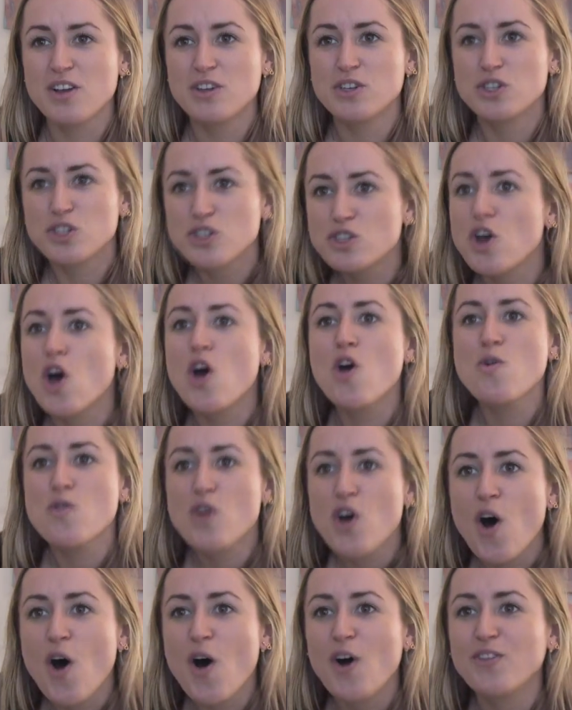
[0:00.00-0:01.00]
so
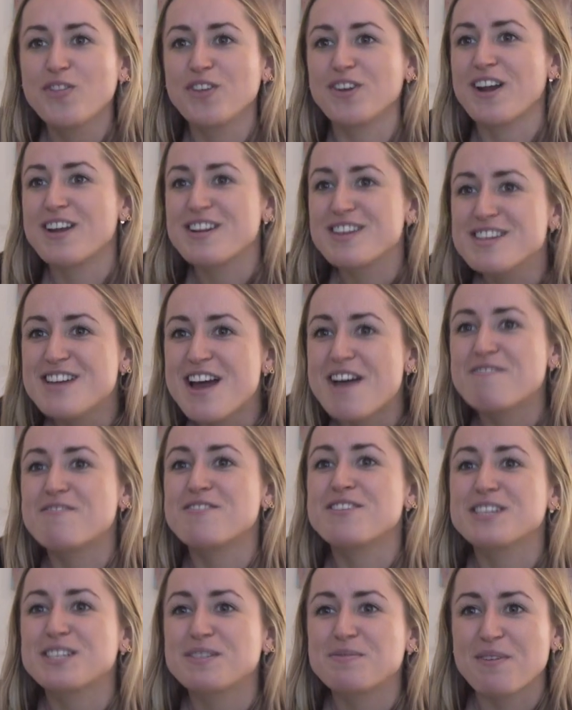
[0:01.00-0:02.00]
cold that I've never
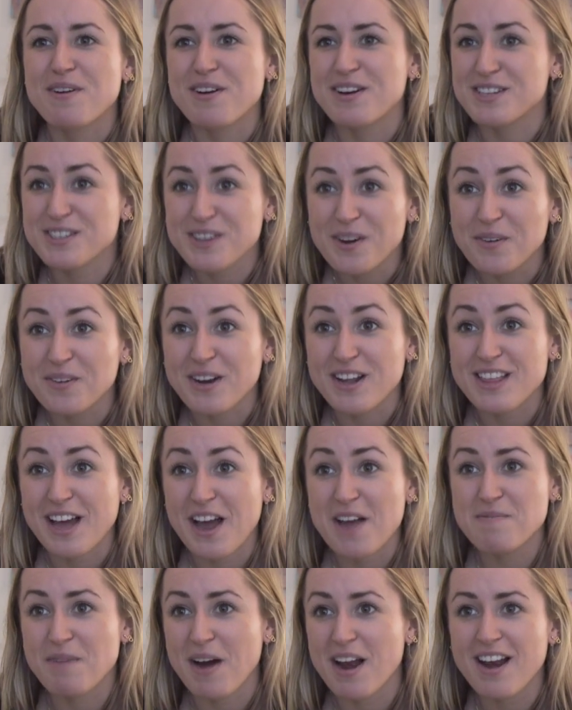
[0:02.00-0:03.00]
experienced cold like
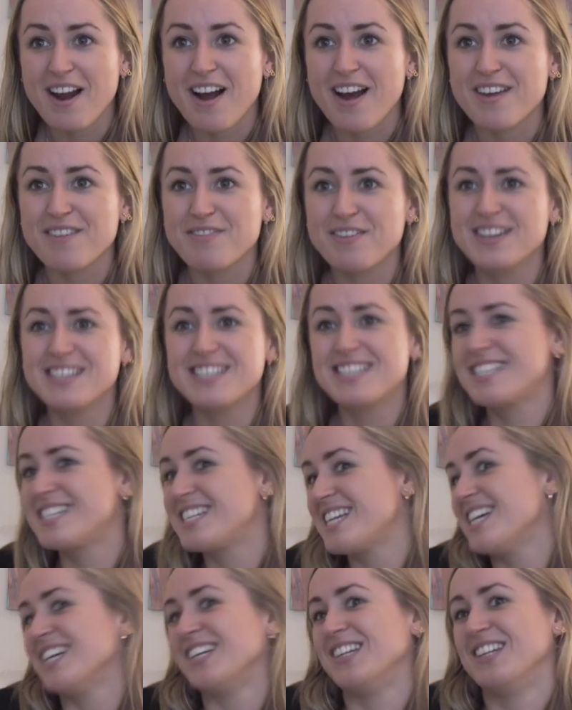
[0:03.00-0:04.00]
that in my life. And
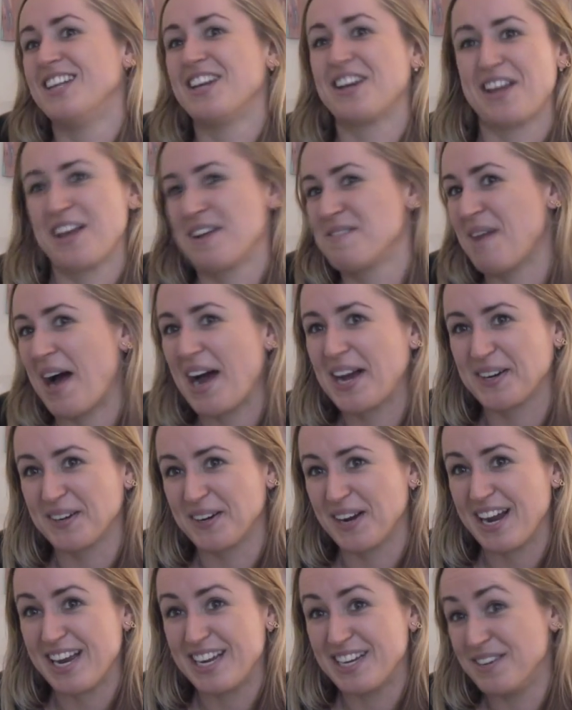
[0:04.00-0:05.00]
still, looking back on
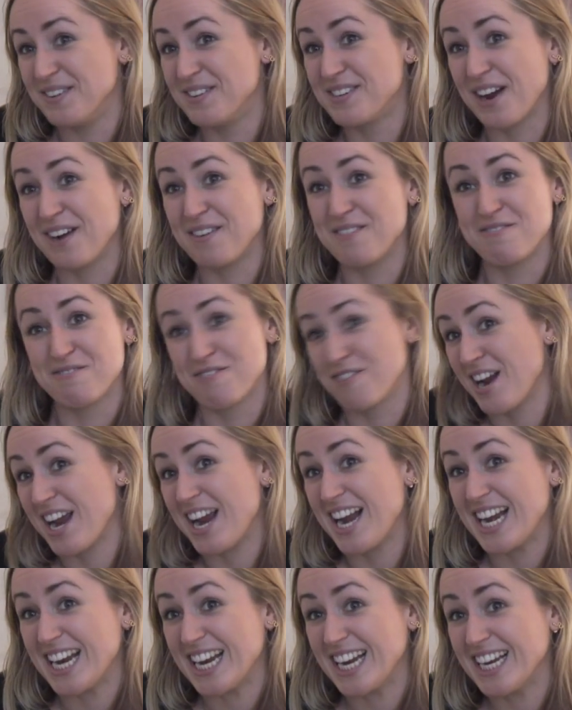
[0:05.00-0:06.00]
it, you don't
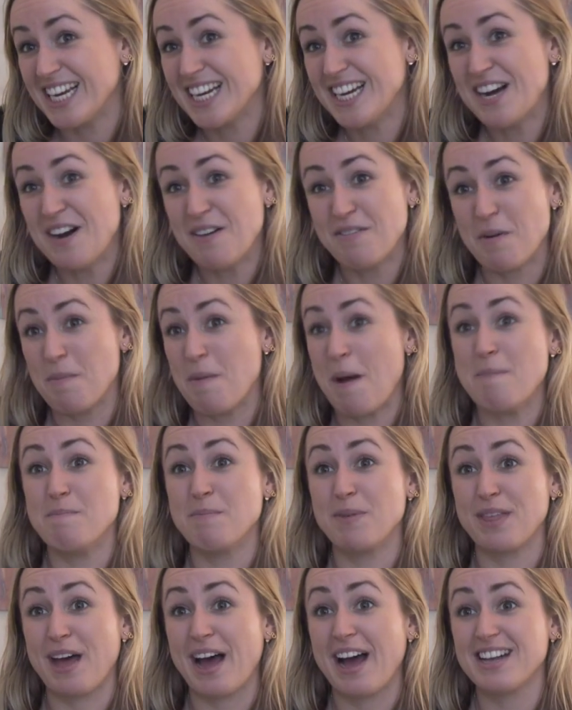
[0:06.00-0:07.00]
really
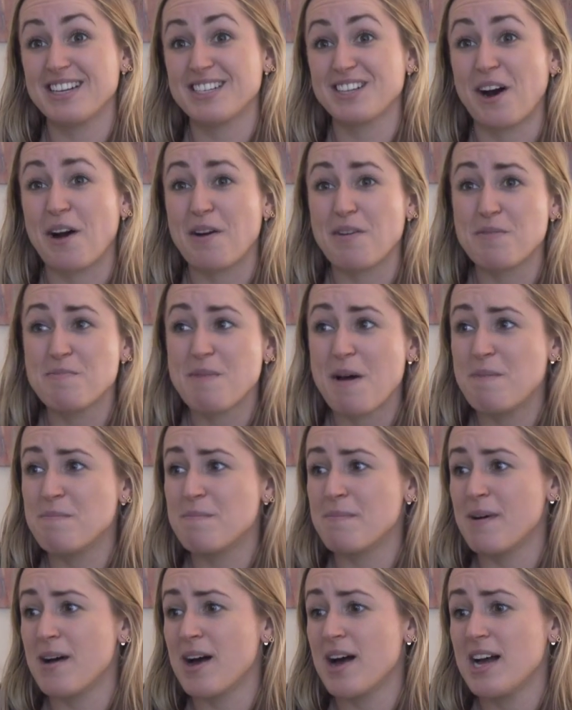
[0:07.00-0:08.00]
remember that. I
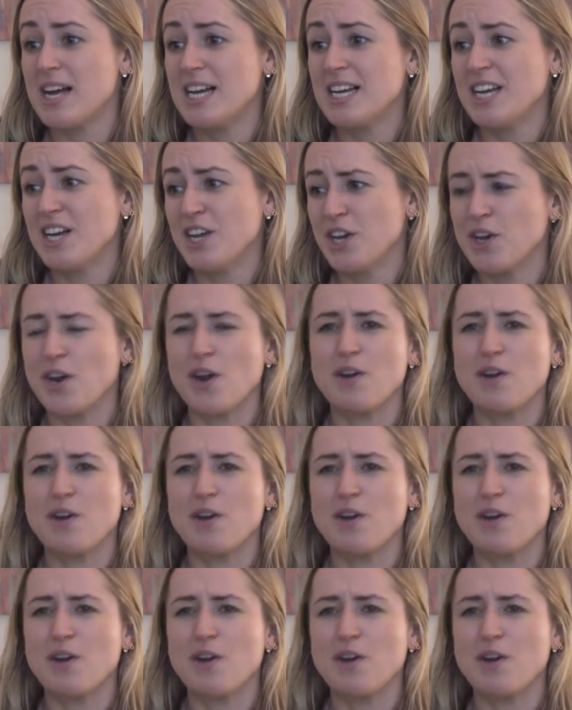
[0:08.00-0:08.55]
remember, you